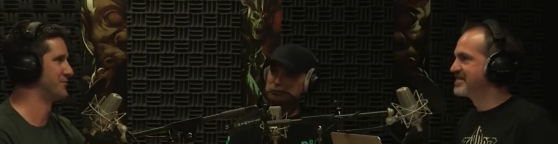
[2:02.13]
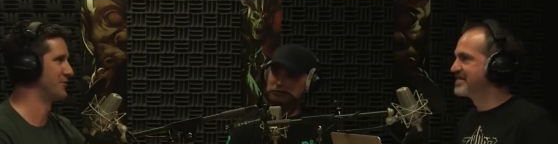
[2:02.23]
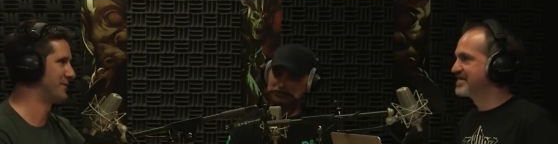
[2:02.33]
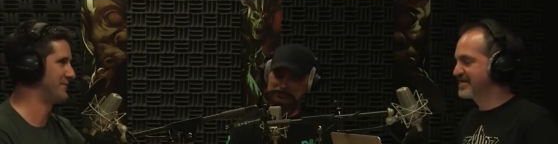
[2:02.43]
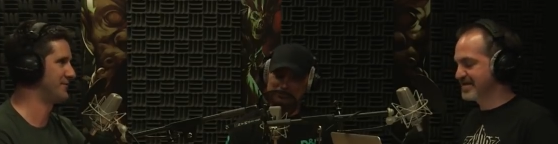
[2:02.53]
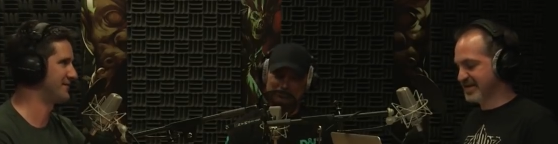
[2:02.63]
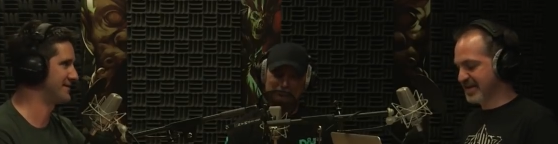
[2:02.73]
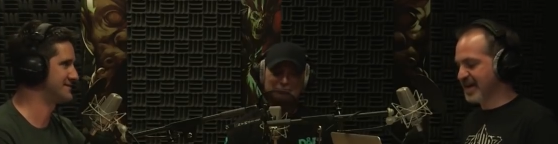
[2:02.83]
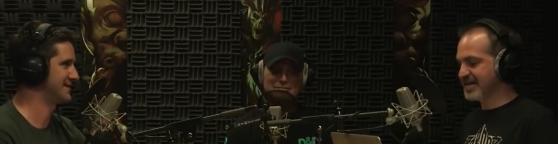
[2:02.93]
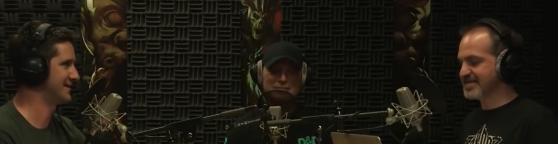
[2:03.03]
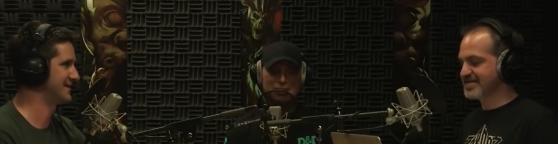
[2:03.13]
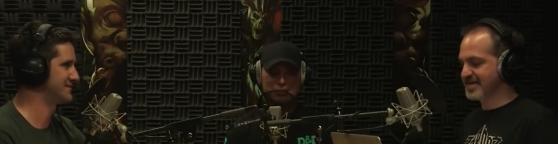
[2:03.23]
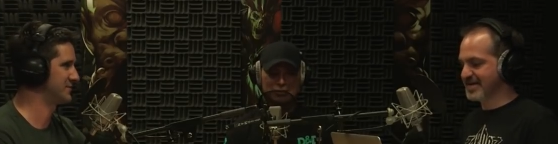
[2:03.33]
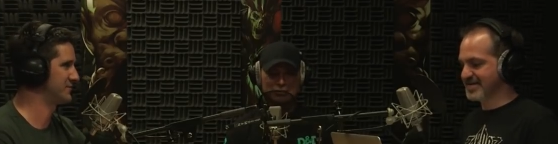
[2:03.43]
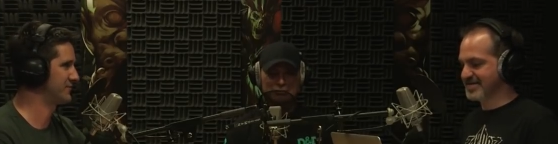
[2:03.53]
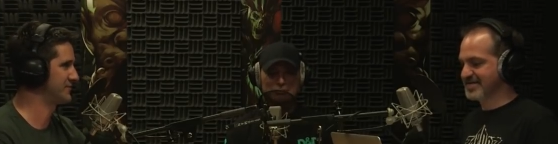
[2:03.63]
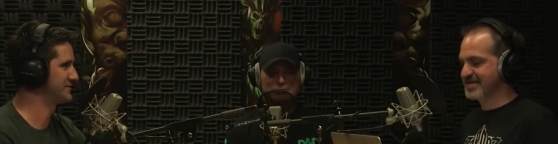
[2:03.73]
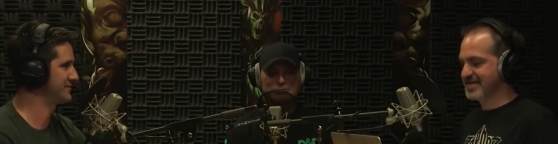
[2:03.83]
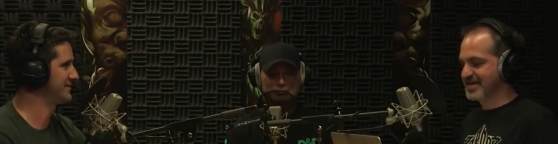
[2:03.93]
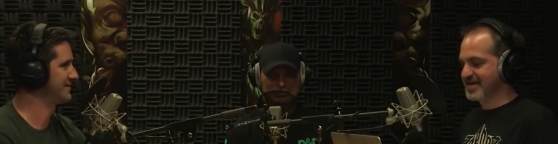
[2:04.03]
Speaker 1: bird people, as, yes, uh, as yes. we
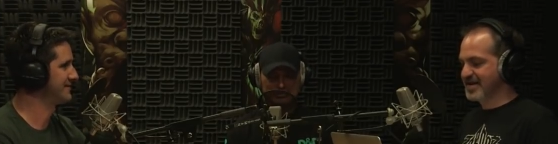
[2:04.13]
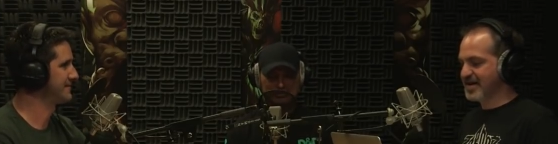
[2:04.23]
referred to it.